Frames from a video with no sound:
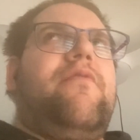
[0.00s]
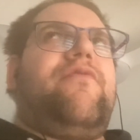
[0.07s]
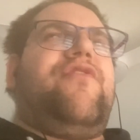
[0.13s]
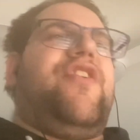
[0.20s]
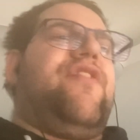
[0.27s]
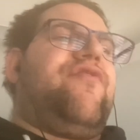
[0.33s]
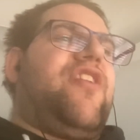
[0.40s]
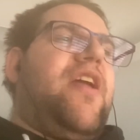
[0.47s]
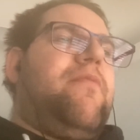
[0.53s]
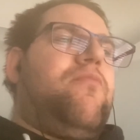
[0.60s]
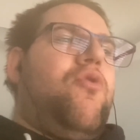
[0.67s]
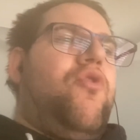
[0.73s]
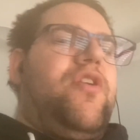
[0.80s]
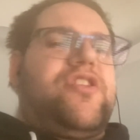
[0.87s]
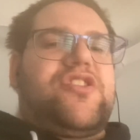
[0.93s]
15
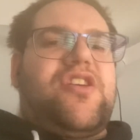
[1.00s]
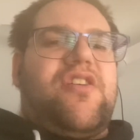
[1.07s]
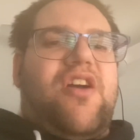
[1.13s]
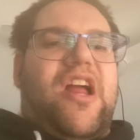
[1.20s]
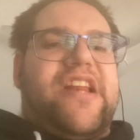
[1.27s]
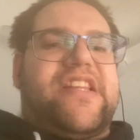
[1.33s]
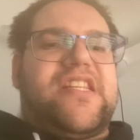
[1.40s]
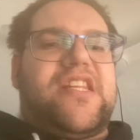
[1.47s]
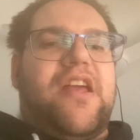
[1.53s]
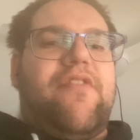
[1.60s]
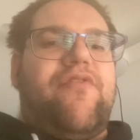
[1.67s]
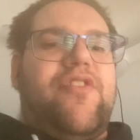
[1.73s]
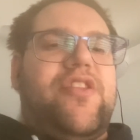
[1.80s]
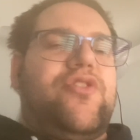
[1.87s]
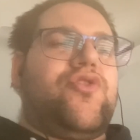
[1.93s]
points. So I
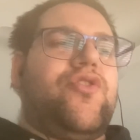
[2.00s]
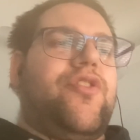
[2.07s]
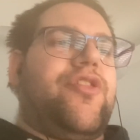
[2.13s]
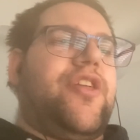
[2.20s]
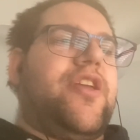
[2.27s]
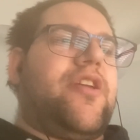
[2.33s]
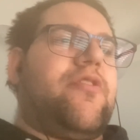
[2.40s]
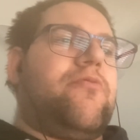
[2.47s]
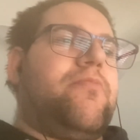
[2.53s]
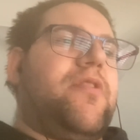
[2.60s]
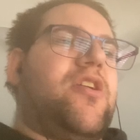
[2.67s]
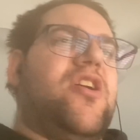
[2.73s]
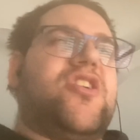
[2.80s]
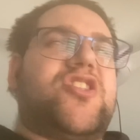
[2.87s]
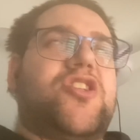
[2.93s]
definitely do think it'll be
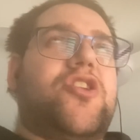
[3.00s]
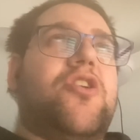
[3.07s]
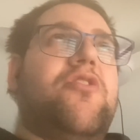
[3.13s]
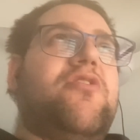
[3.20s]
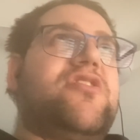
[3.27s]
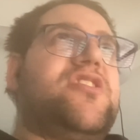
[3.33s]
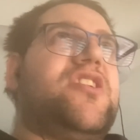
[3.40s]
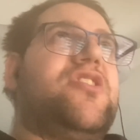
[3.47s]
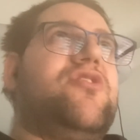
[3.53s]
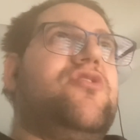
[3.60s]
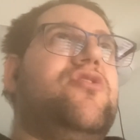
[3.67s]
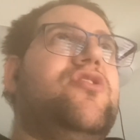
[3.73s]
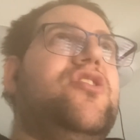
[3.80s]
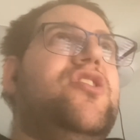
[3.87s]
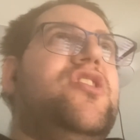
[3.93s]
close. I know I said
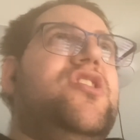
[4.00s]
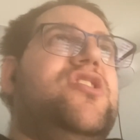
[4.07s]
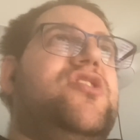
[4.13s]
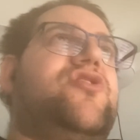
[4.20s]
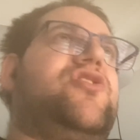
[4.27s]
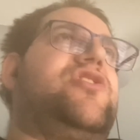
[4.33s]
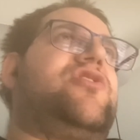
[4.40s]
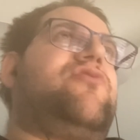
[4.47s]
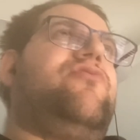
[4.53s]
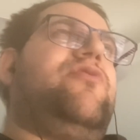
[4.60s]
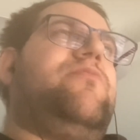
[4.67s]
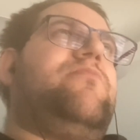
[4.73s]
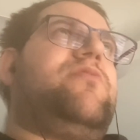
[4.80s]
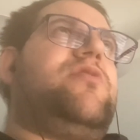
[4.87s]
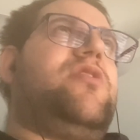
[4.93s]
in
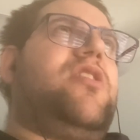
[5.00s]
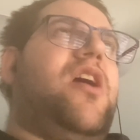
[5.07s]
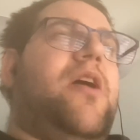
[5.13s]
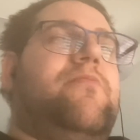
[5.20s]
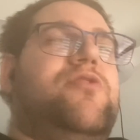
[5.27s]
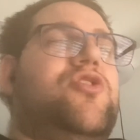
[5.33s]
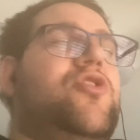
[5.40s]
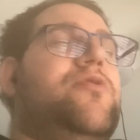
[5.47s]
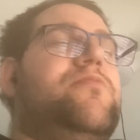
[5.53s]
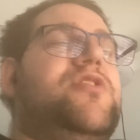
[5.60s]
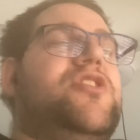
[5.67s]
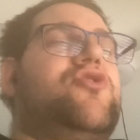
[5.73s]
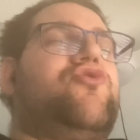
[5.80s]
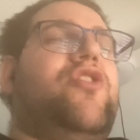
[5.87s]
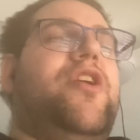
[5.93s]
Scripps
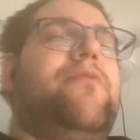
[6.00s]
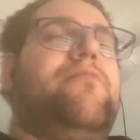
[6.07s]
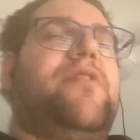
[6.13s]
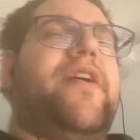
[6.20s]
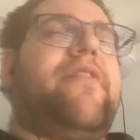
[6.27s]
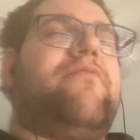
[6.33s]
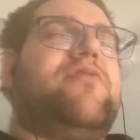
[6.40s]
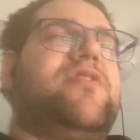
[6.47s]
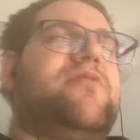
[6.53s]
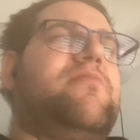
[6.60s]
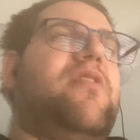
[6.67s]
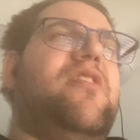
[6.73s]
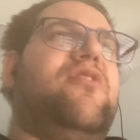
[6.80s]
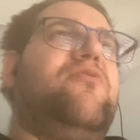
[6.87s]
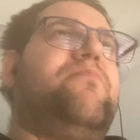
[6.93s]
stream that was
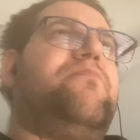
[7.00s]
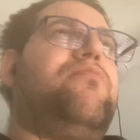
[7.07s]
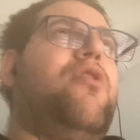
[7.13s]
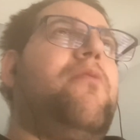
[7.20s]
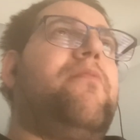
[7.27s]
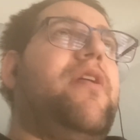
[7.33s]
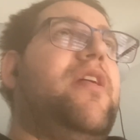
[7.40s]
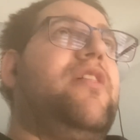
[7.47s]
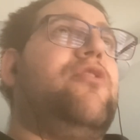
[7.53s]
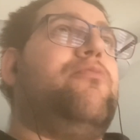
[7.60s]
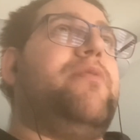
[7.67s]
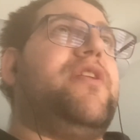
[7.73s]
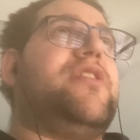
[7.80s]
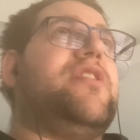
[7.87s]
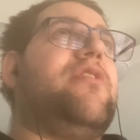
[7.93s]
probably a little
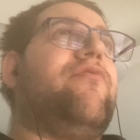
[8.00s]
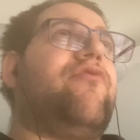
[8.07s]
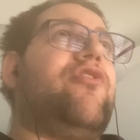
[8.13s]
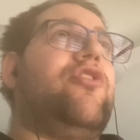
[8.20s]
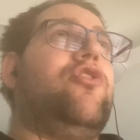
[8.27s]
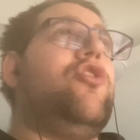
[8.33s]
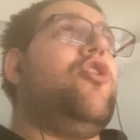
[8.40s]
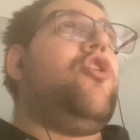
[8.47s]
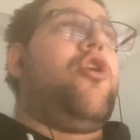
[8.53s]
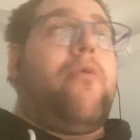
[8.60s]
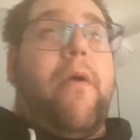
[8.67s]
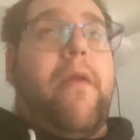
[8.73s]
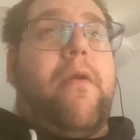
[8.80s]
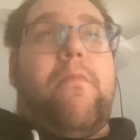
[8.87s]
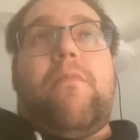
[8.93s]
bit different.
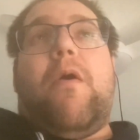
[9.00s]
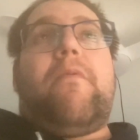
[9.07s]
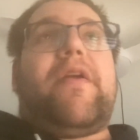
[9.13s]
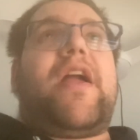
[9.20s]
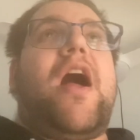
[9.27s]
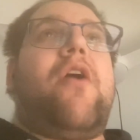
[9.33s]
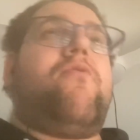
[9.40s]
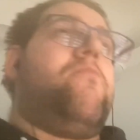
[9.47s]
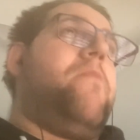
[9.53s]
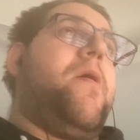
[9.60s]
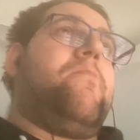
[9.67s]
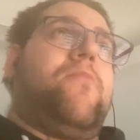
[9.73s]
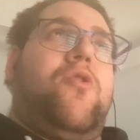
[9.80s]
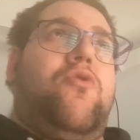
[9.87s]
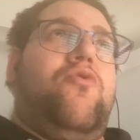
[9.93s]
and I probably can't
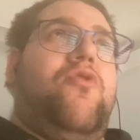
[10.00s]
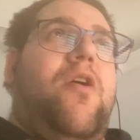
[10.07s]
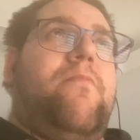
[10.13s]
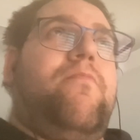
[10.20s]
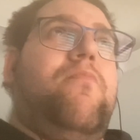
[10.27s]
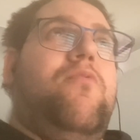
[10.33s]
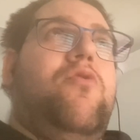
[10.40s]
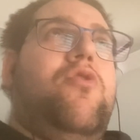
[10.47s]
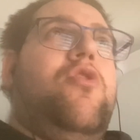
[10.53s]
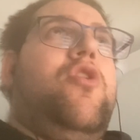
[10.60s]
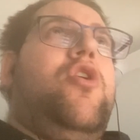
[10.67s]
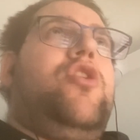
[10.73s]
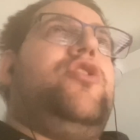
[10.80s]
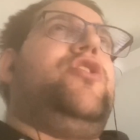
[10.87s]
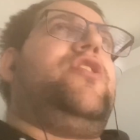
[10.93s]
remember who
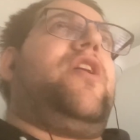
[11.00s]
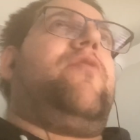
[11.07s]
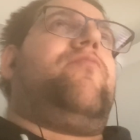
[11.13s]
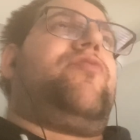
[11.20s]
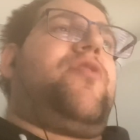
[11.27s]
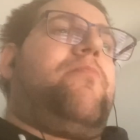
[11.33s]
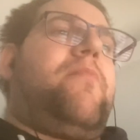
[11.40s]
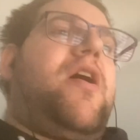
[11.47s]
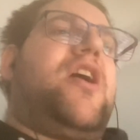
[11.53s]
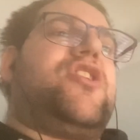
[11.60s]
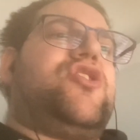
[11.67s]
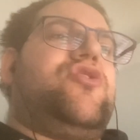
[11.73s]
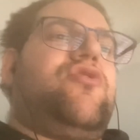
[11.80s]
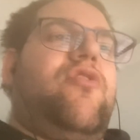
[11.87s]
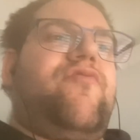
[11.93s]
the
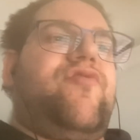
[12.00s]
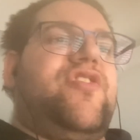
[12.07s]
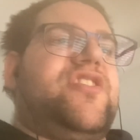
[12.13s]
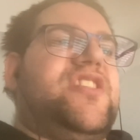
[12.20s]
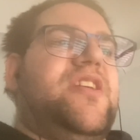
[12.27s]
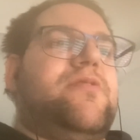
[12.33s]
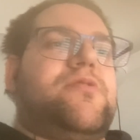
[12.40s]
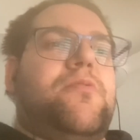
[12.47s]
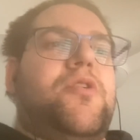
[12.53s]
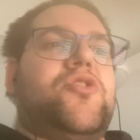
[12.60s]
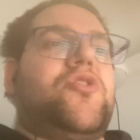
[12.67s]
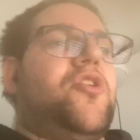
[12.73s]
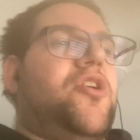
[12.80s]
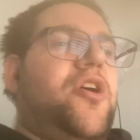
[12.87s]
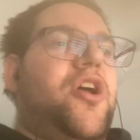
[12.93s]
margin of the tips, so
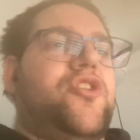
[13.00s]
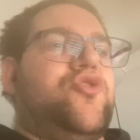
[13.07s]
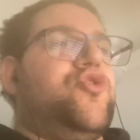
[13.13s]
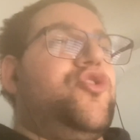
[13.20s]
I do